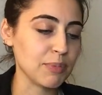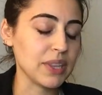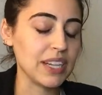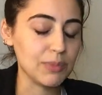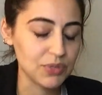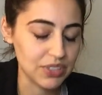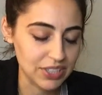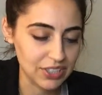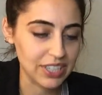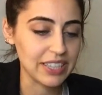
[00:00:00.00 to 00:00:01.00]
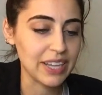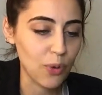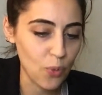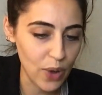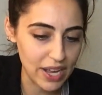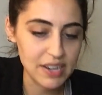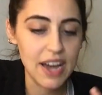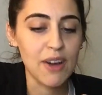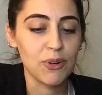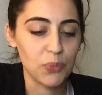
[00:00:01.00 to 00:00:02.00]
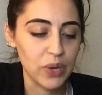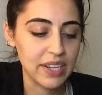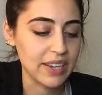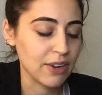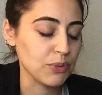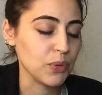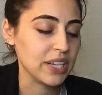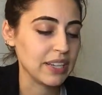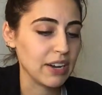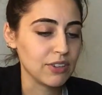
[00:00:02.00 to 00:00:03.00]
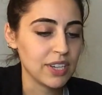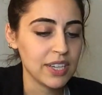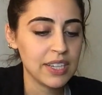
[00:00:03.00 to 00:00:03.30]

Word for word: but then i'm seeing you get like way down and way down and way down